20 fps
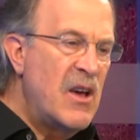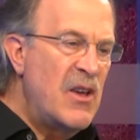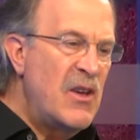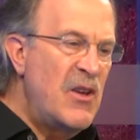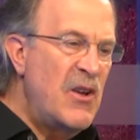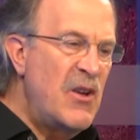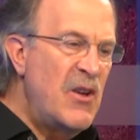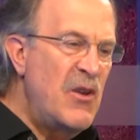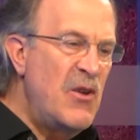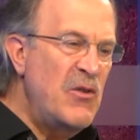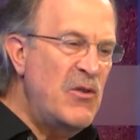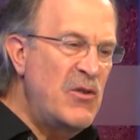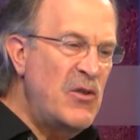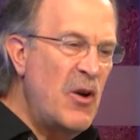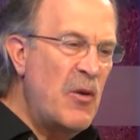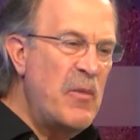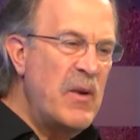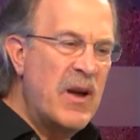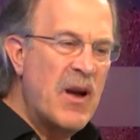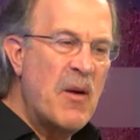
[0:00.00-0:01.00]
you still
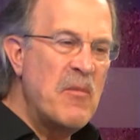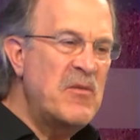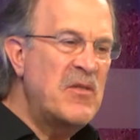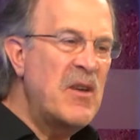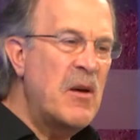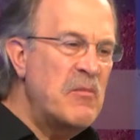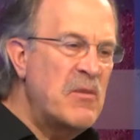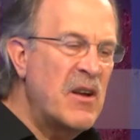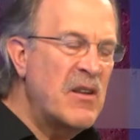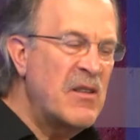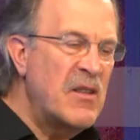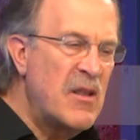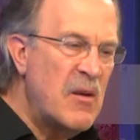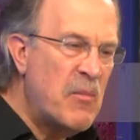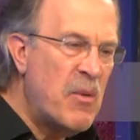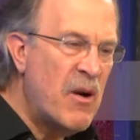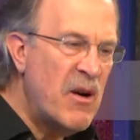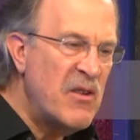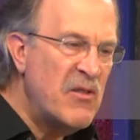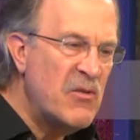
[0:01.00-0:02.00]
become subject to the
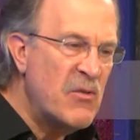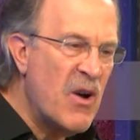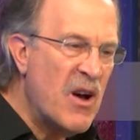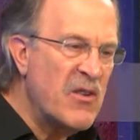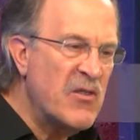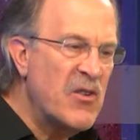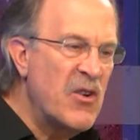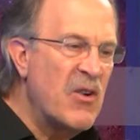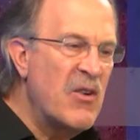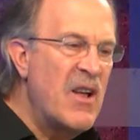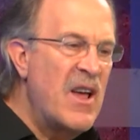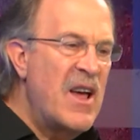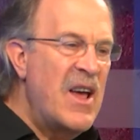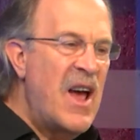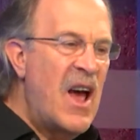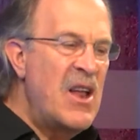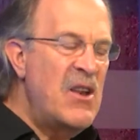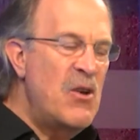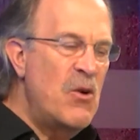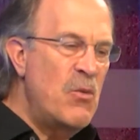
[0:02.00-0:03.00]
party structure,
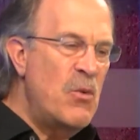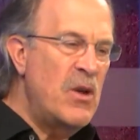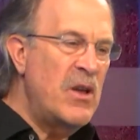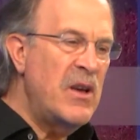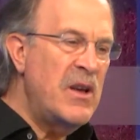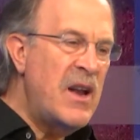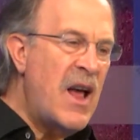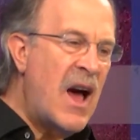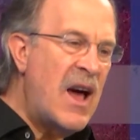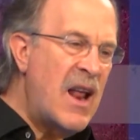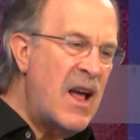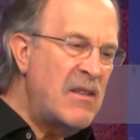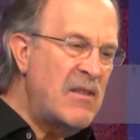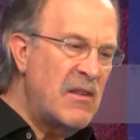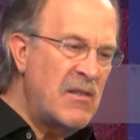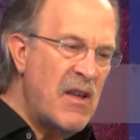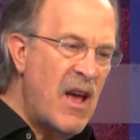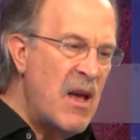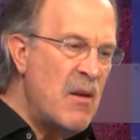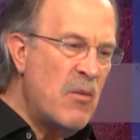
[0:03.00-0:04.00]
and you're really not at the
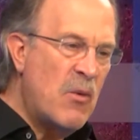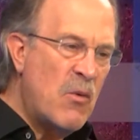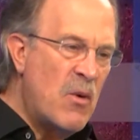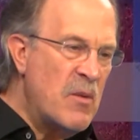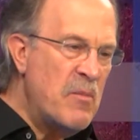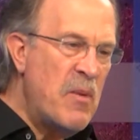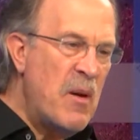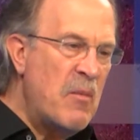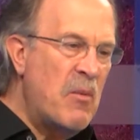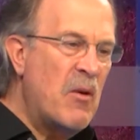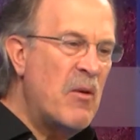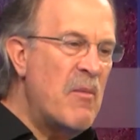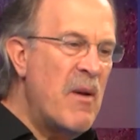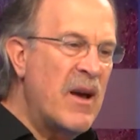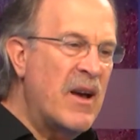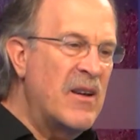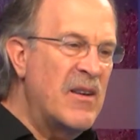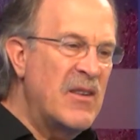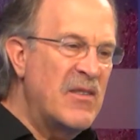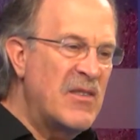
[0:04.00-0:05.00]
table when people are
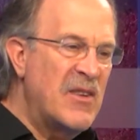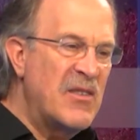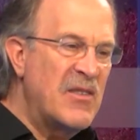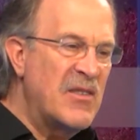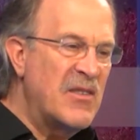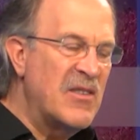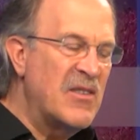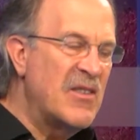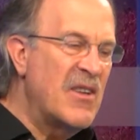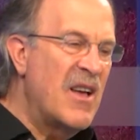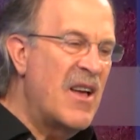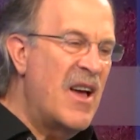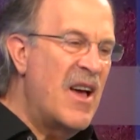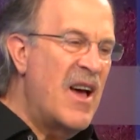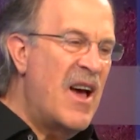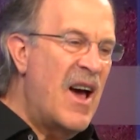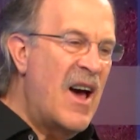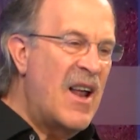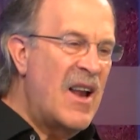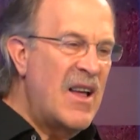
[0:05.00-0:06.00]
making decisions.
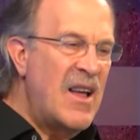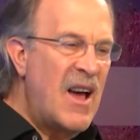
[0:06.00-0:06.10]
And I